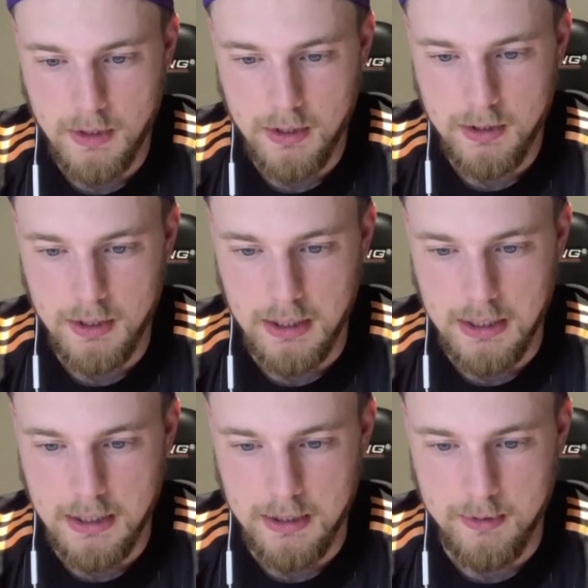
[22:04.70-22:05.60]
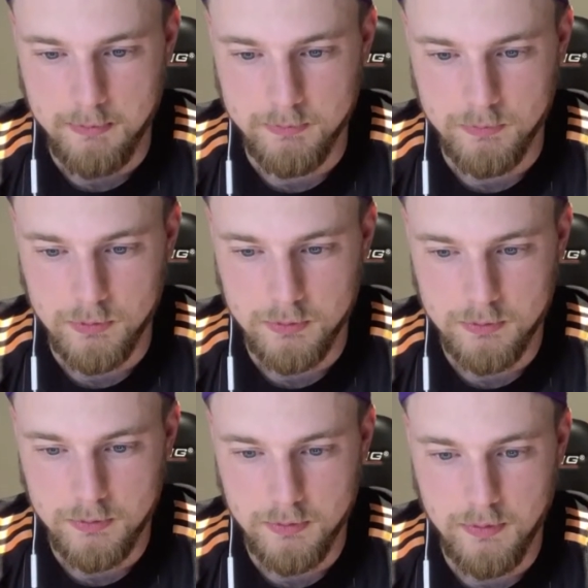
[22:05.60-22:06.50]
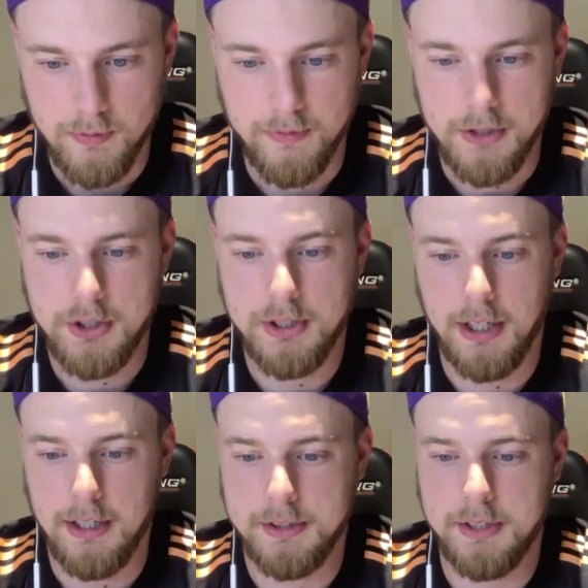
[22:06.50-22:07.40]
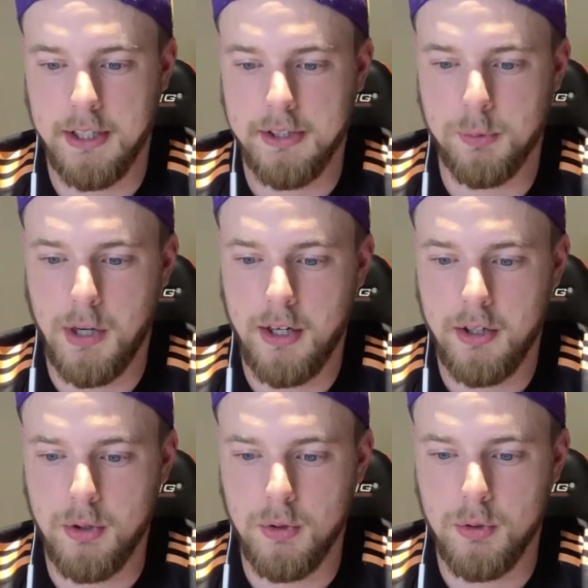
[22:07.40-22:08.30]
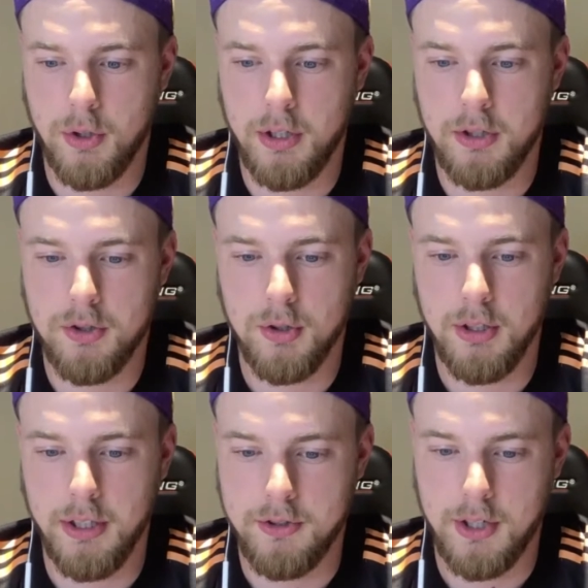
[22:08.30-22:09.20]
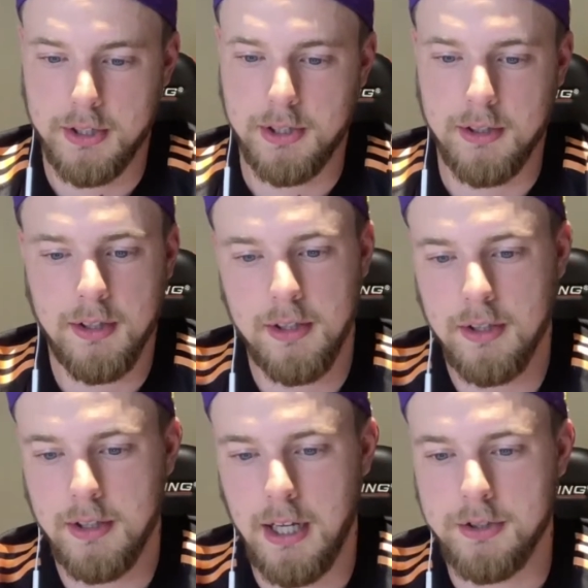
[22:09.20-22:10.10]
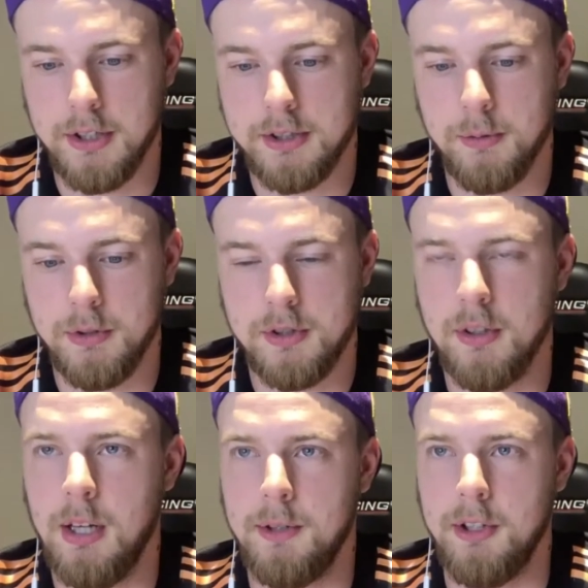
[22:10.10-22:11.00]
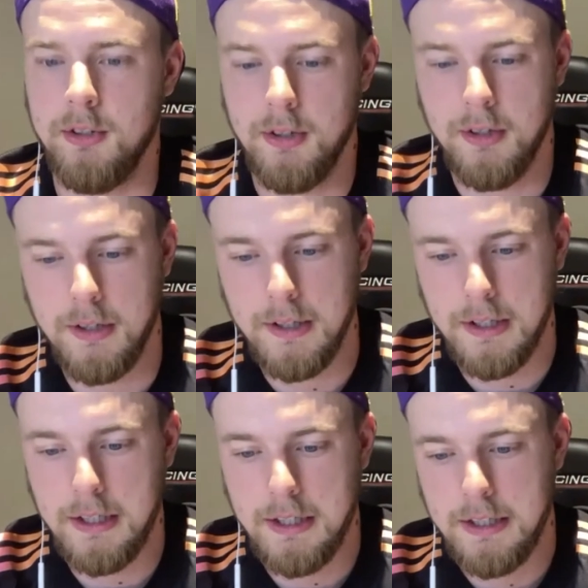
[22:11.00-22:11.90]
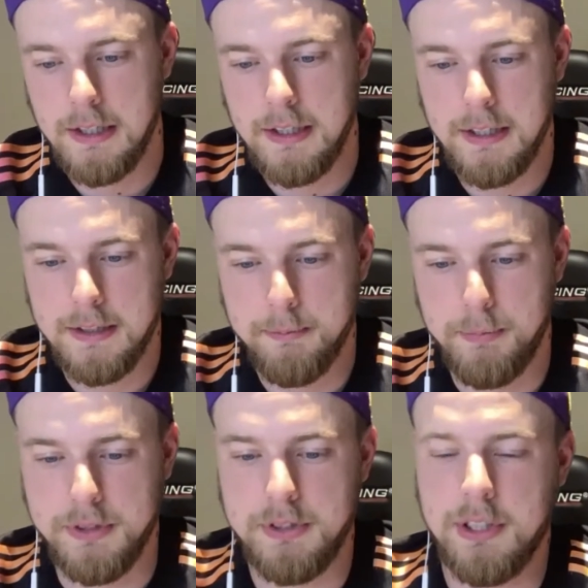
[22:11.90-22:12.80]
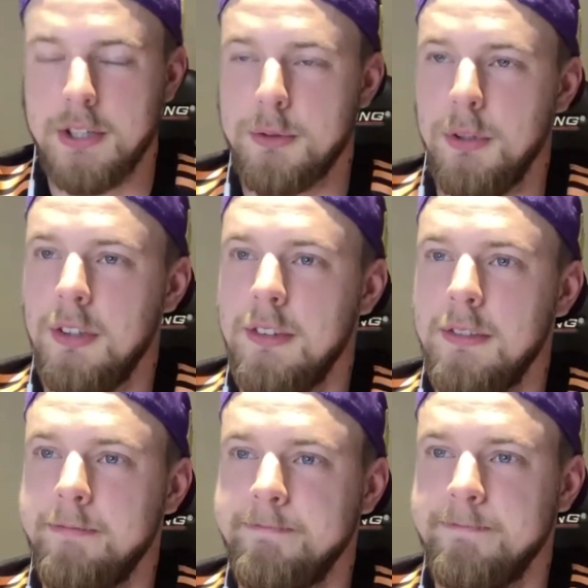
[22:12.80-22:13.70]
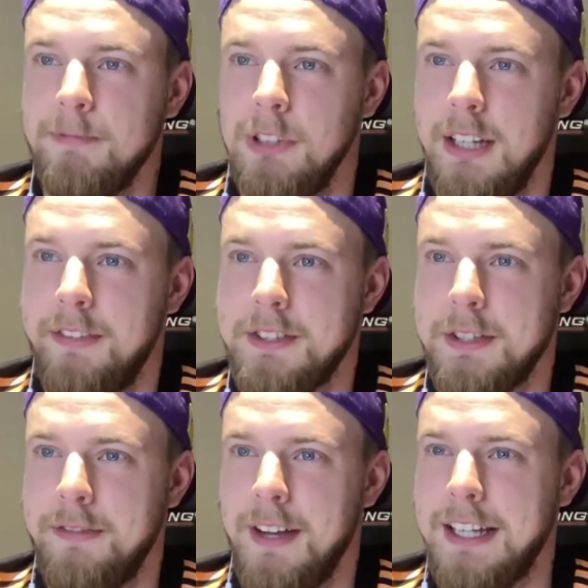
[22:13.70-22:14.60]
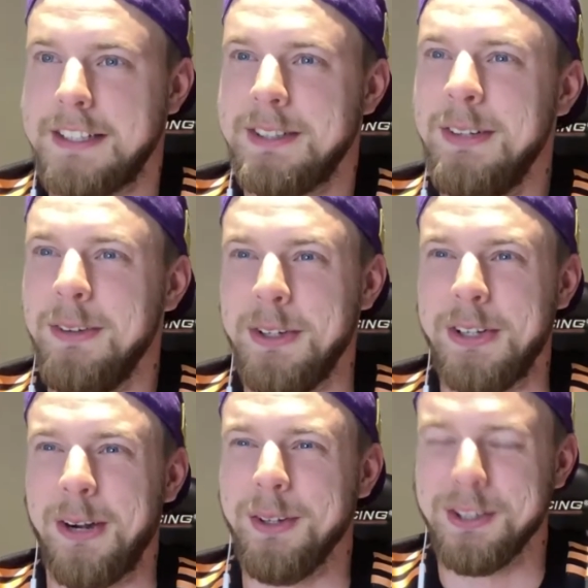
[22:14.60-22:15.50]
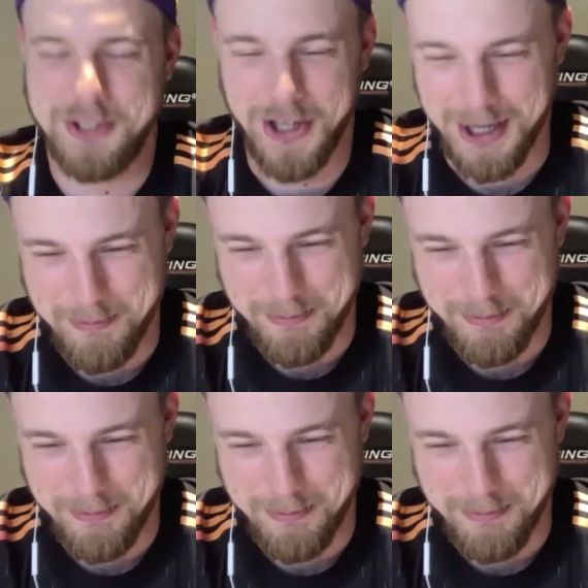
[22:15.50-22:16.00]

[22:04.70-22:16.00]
Vegeta says, why aren't you joining Julian, Justin? Yeah, Justin, what's going on, dude? Busy schedule. Life hits you fast when you got a real job.